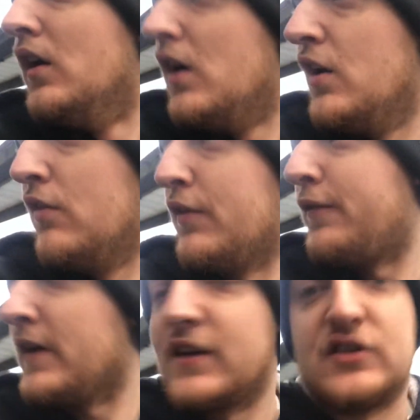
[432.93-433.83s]
Another
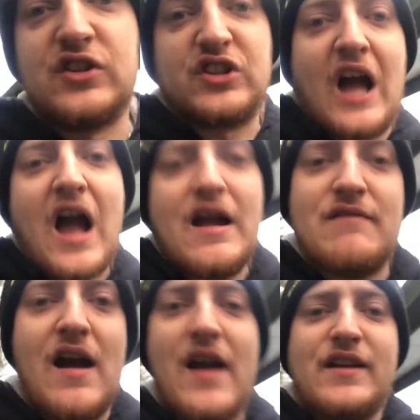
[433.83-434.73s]
thing is the
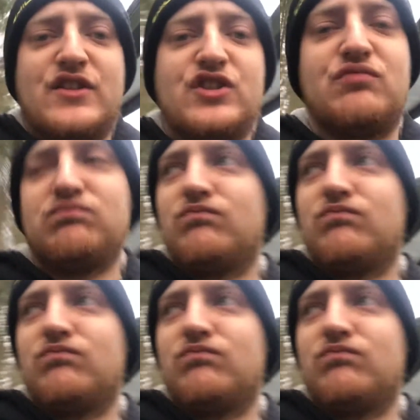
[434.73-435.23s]
Skyride's